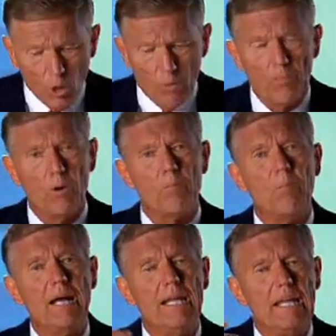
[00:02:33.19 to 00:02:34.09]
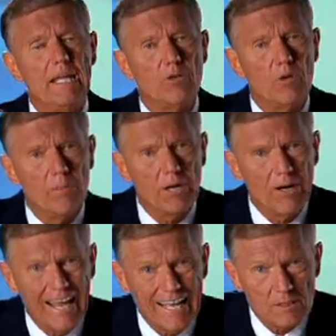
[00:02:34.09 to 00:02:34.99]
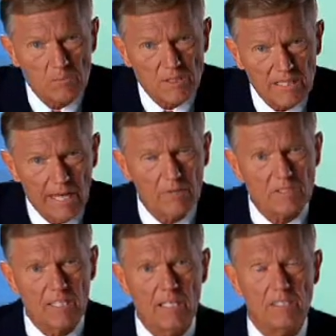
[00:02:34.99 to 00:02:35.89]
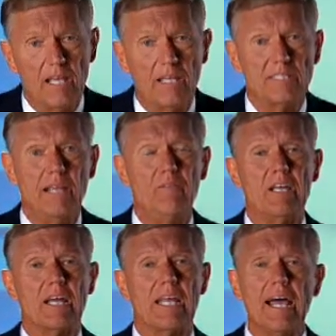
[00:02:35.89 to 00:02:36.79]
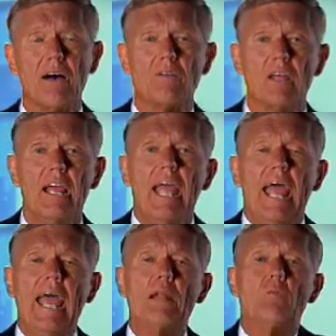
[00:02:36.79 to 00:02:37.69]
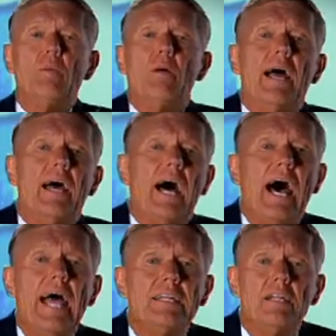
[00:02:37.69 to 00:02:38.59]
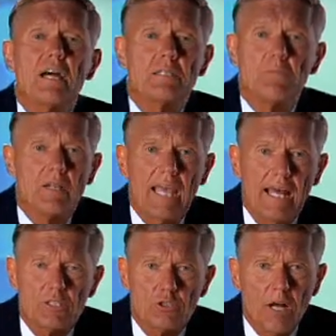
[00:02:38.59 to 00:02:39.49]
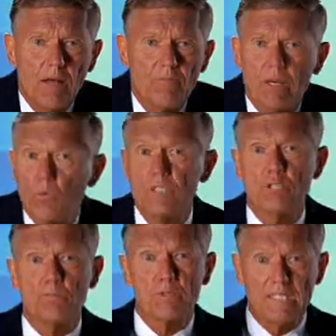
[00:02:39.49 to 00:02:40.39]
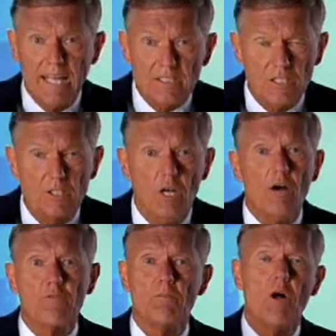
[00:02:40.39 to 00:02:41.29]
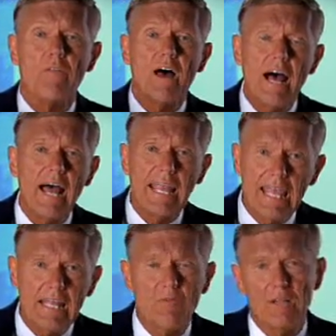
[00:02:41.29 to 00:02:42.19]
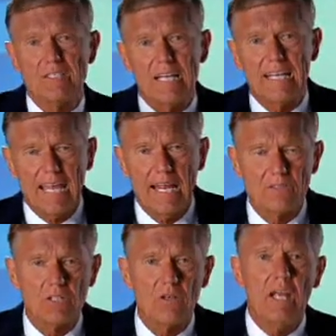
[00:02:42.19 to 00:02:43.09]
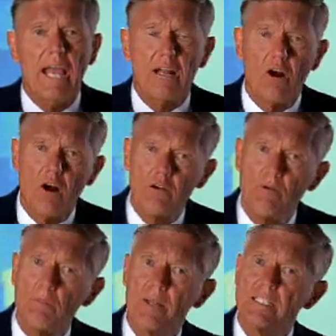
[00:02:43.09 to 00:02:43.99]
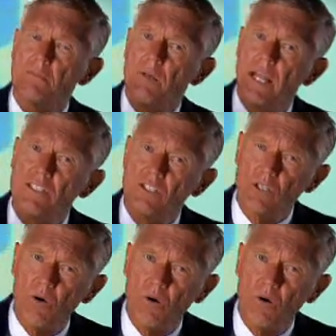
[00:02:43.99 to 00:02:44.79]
We put money into a Barry Asmus health saving account, and we buy a high deductible catastrophic, which protects us from all the high-end things like cancer and heart replacement and so